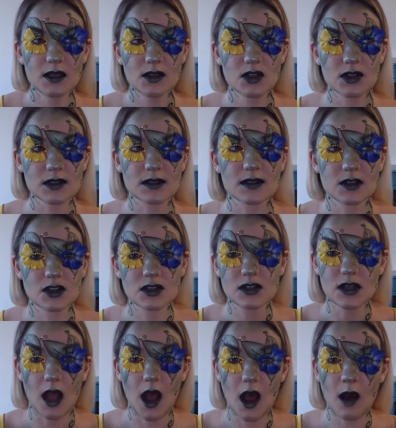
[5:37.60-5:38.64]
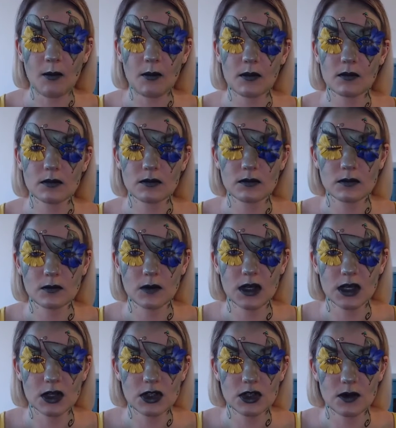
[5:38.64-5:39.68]
Just stop what
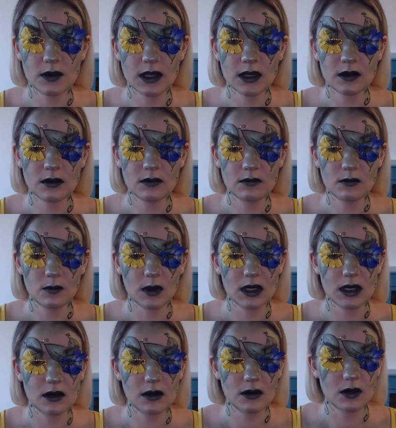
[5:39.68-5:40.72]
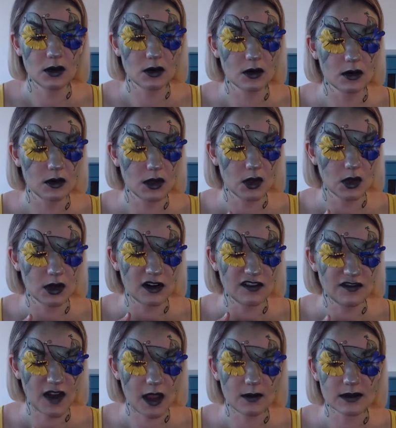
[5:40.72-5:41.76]
you're doing when you're you're in a
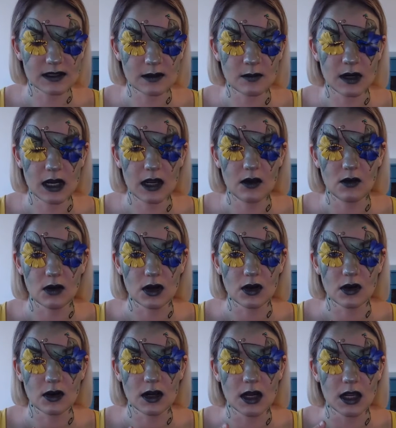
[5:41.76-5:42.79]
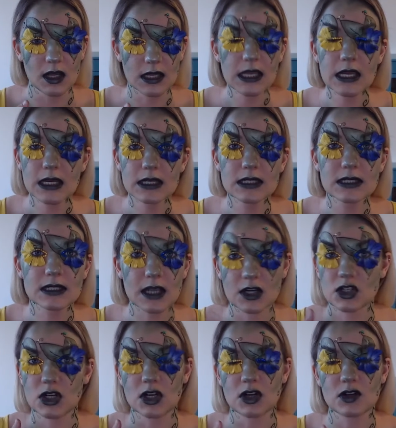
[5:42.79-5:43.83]
fight with somebody or you're in a heated
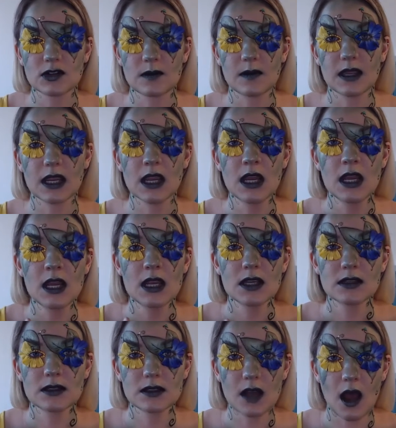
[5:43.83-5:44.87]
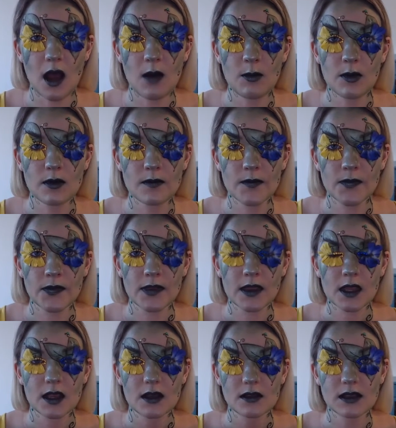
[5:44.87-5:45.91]
discussion or something. Stop.
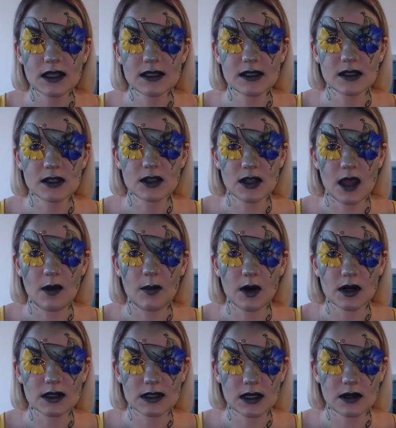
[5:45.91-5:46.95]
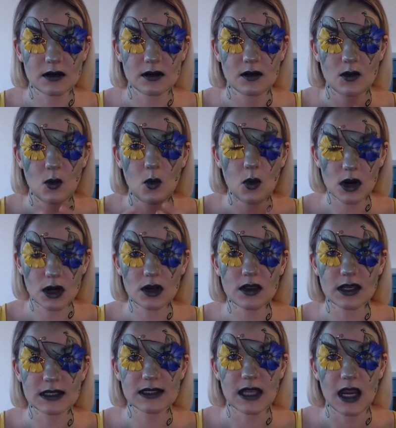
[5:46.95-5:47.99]
Listen to that person. What are
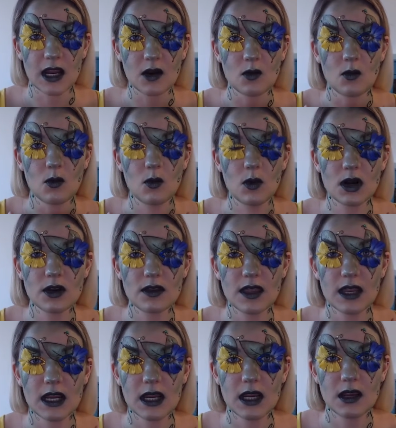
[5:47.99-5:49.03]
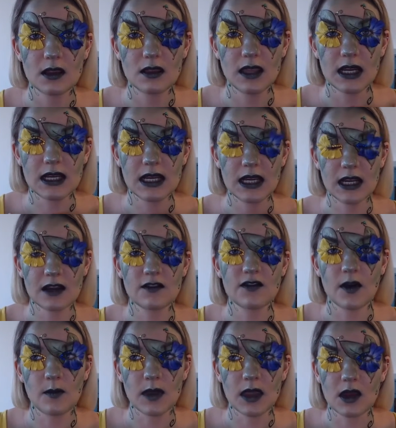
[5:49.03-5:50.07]
they saying? What are they they needing
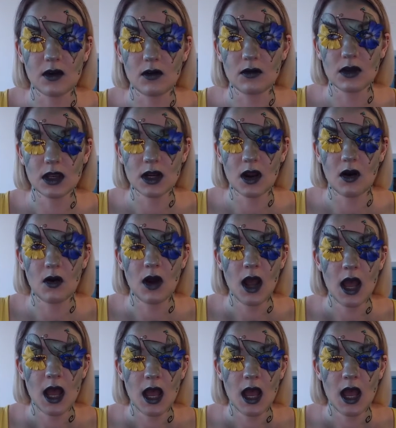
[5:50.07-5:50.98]
from you? You know,